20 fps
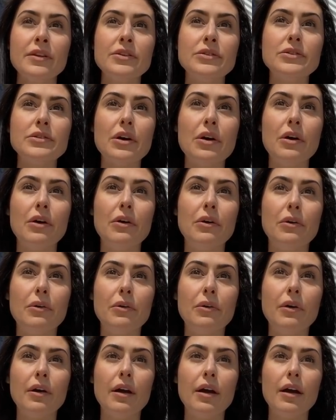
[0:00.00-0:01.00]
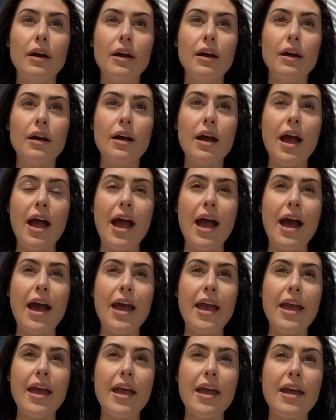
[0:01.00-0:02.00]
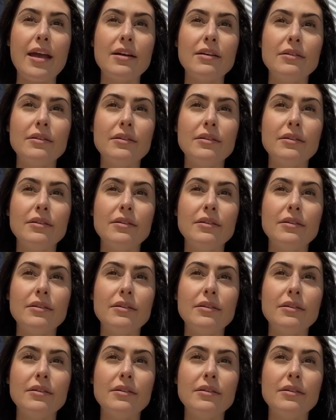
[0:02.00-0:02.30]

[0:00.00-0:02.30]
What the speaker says: So I